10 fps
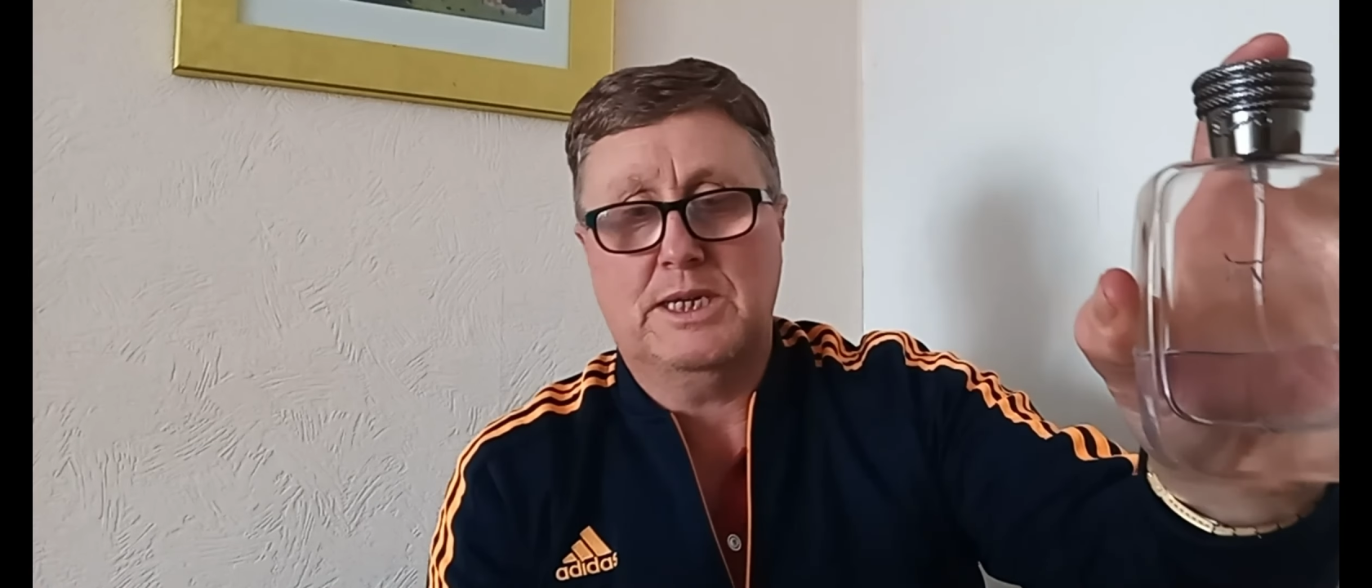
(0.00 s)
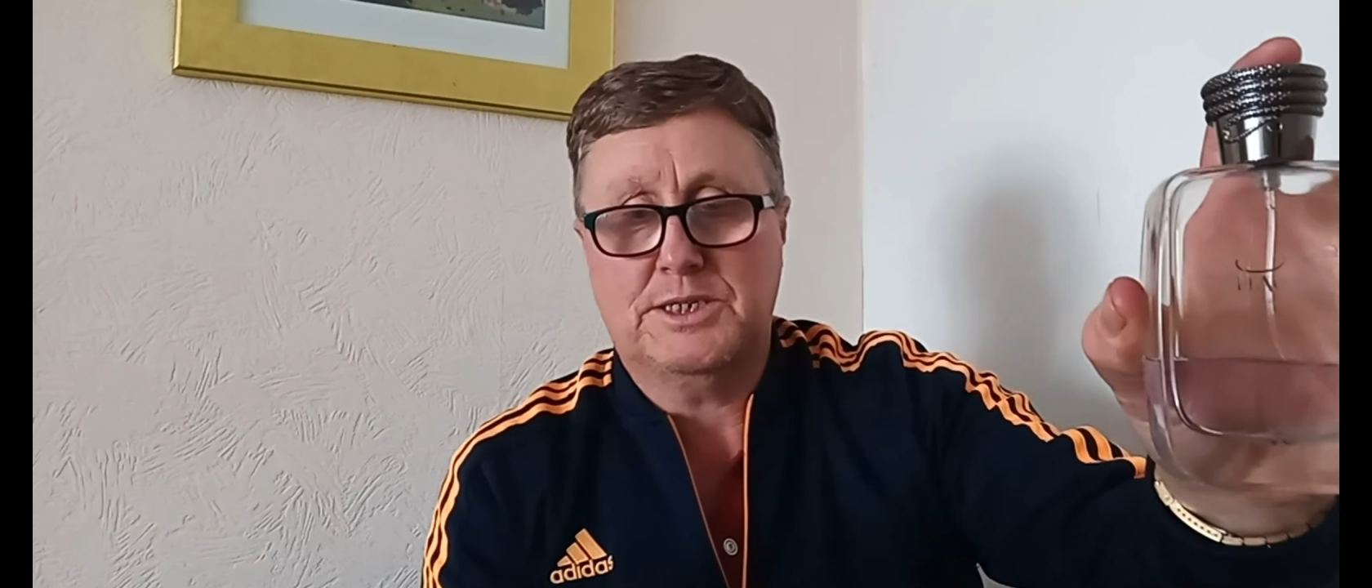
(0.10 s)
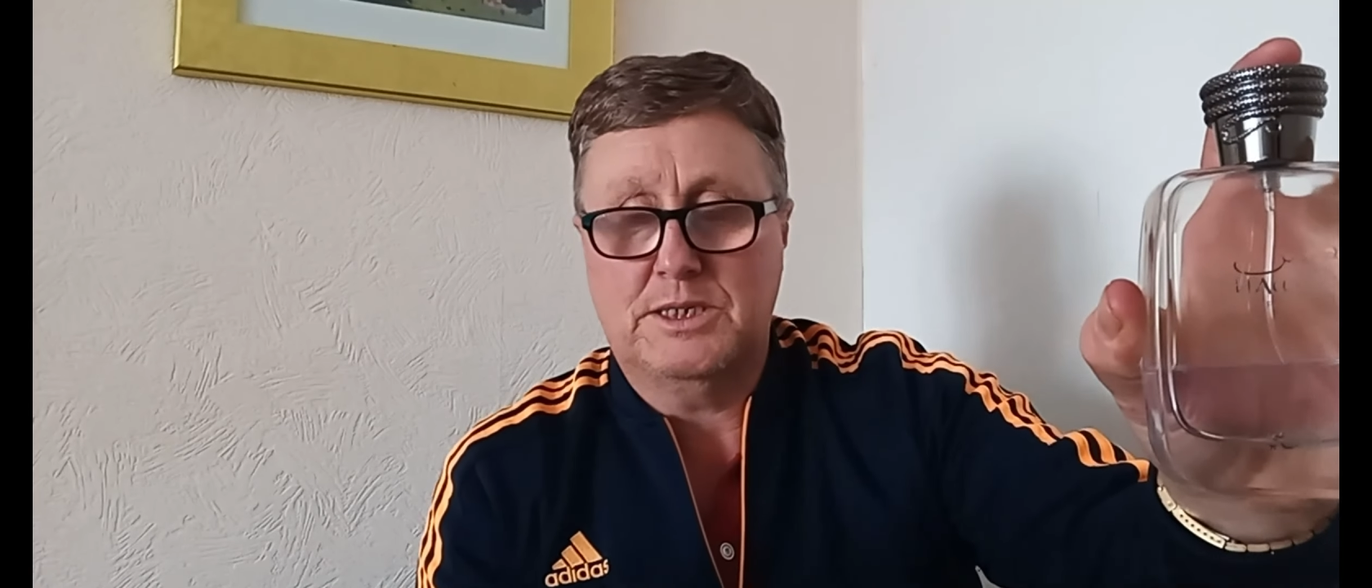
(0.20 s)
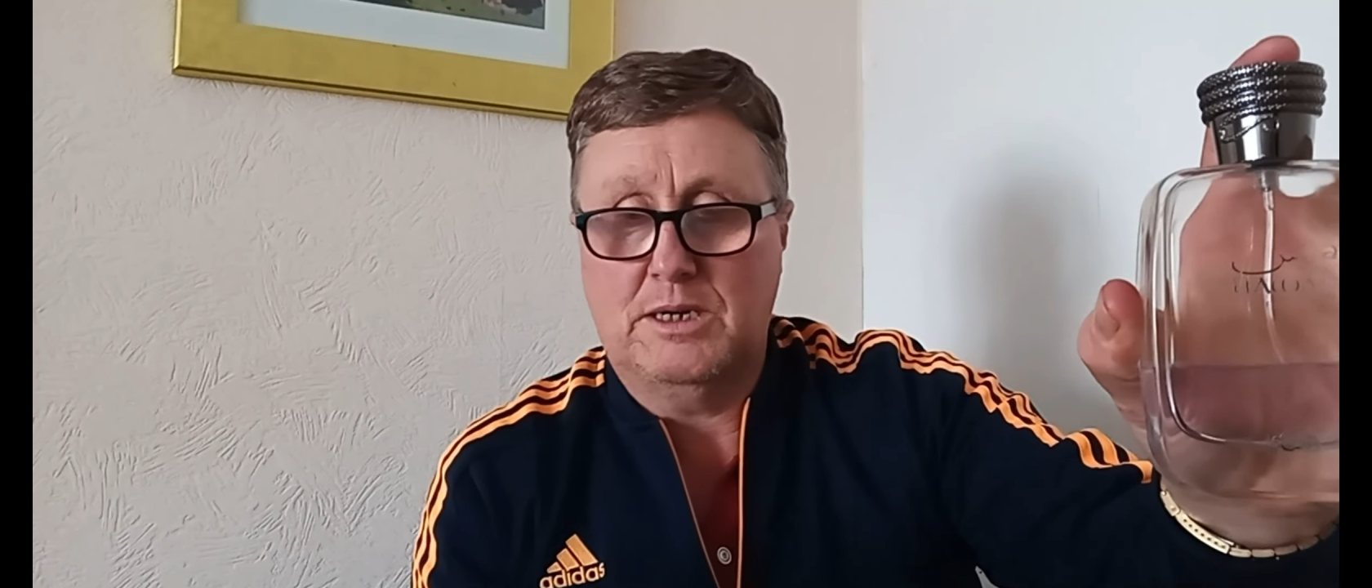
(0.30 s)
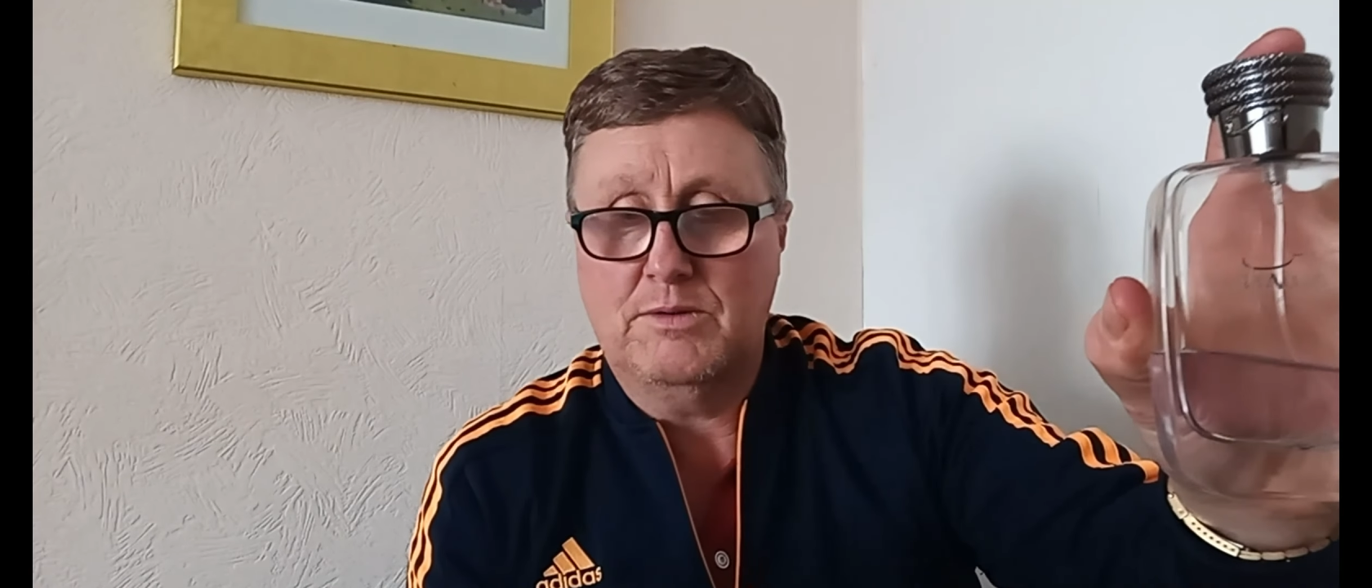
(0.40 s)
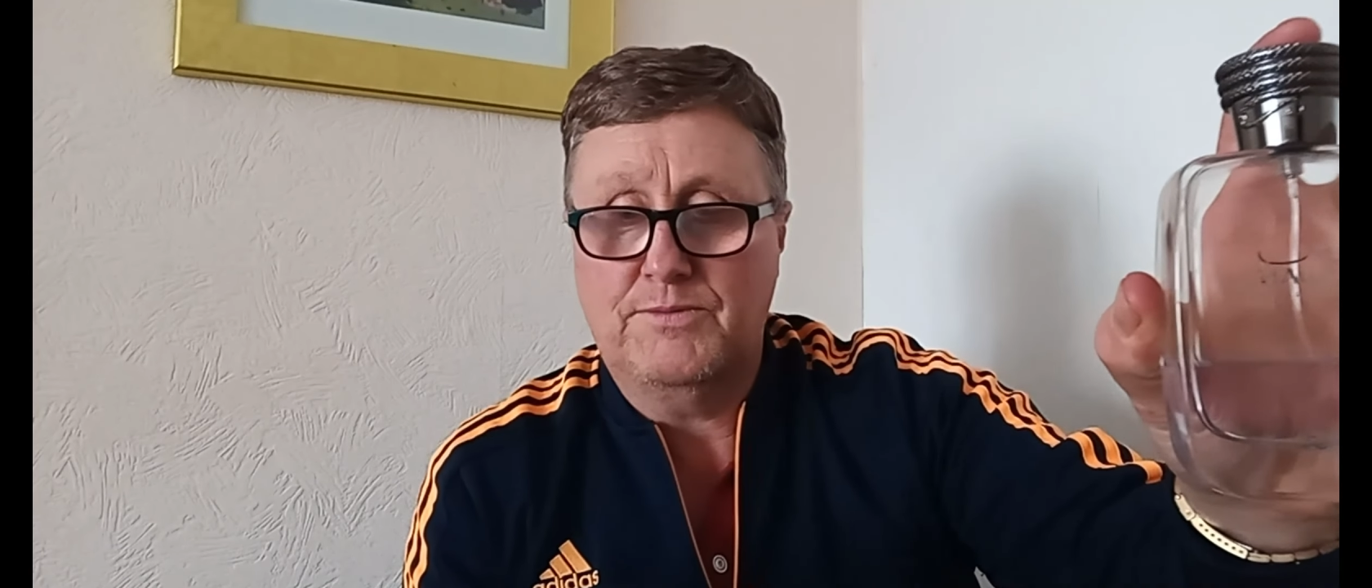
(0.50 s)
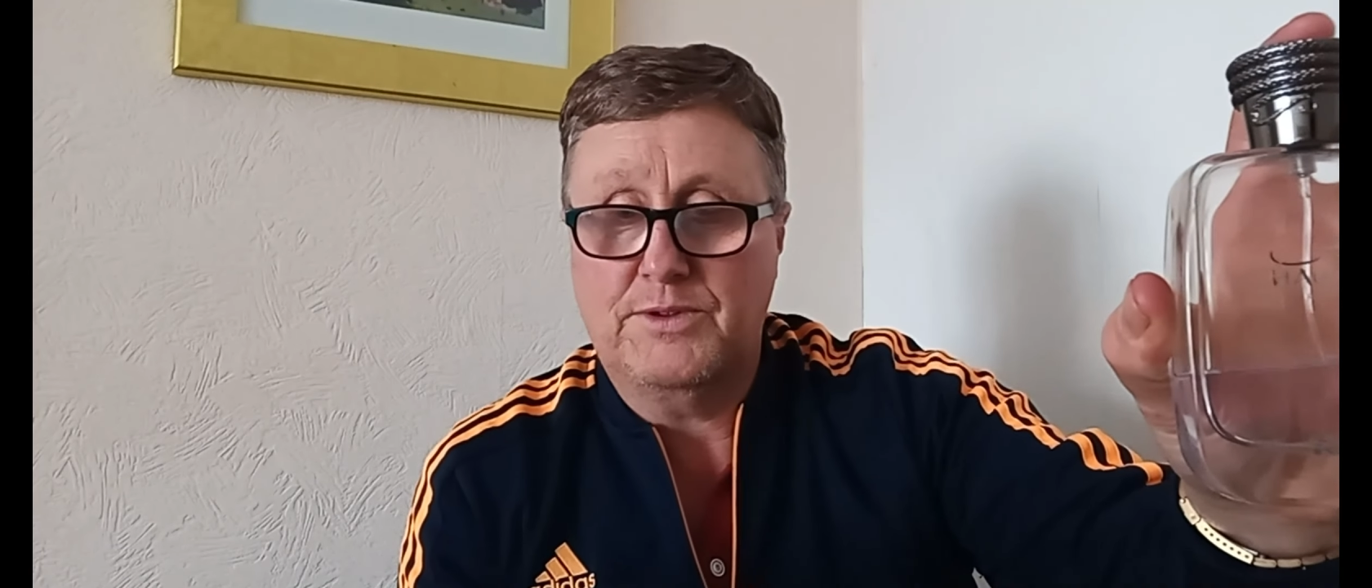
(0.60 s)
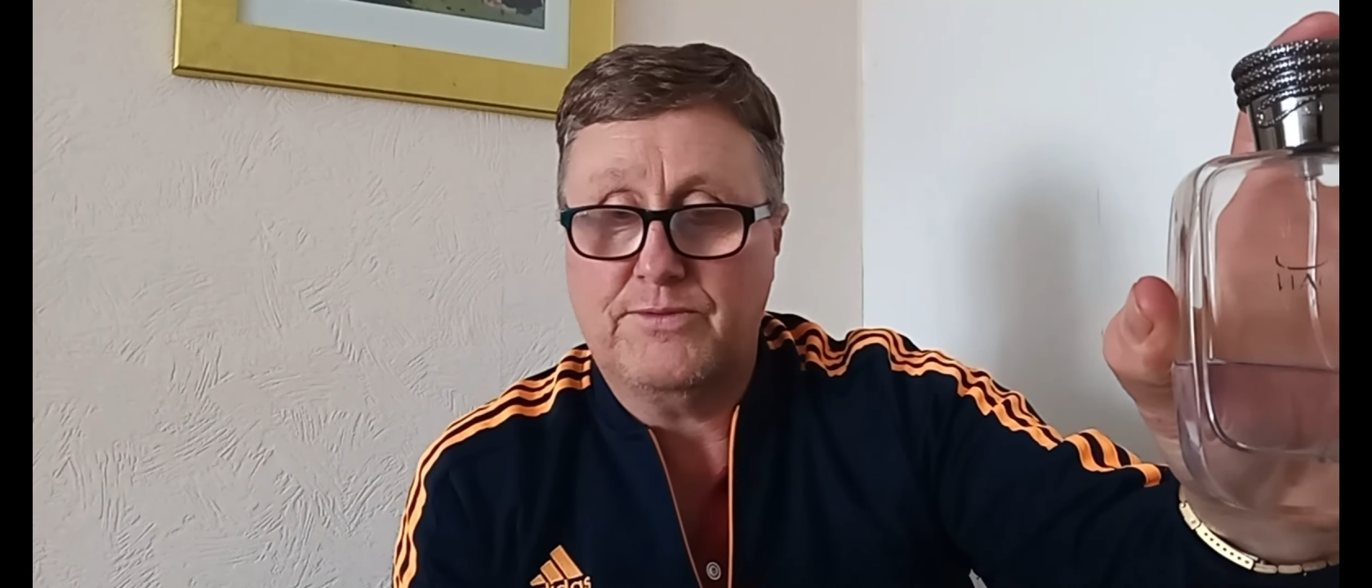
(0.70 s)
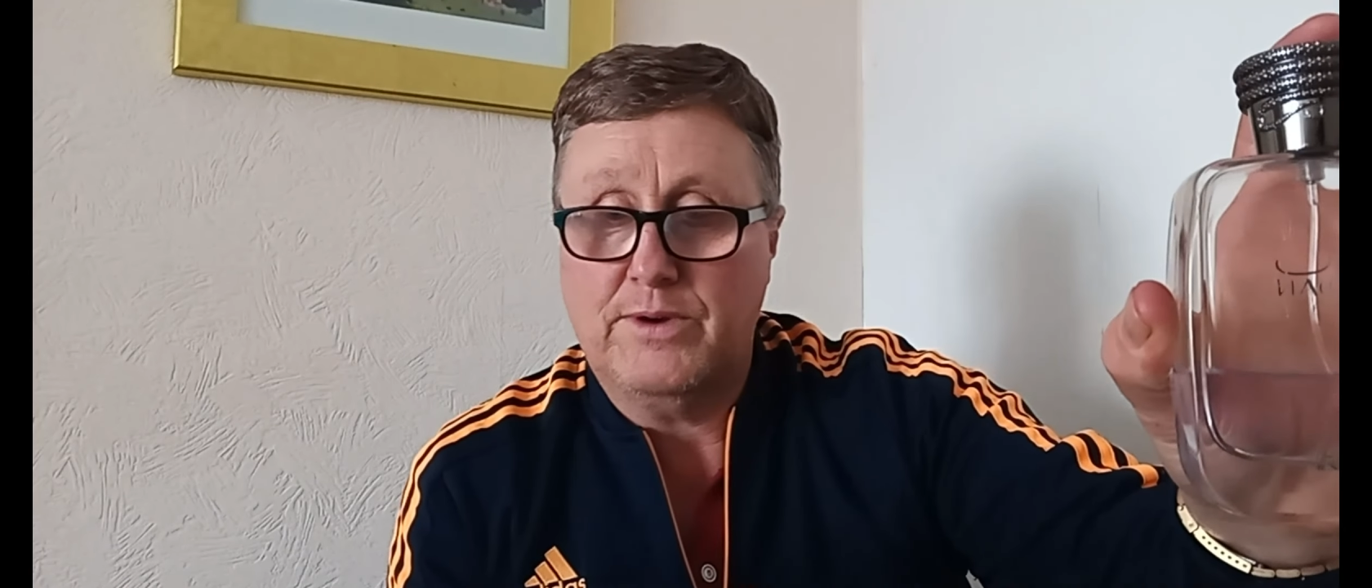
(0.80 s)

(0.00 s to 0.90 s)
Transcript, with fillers: actually loved this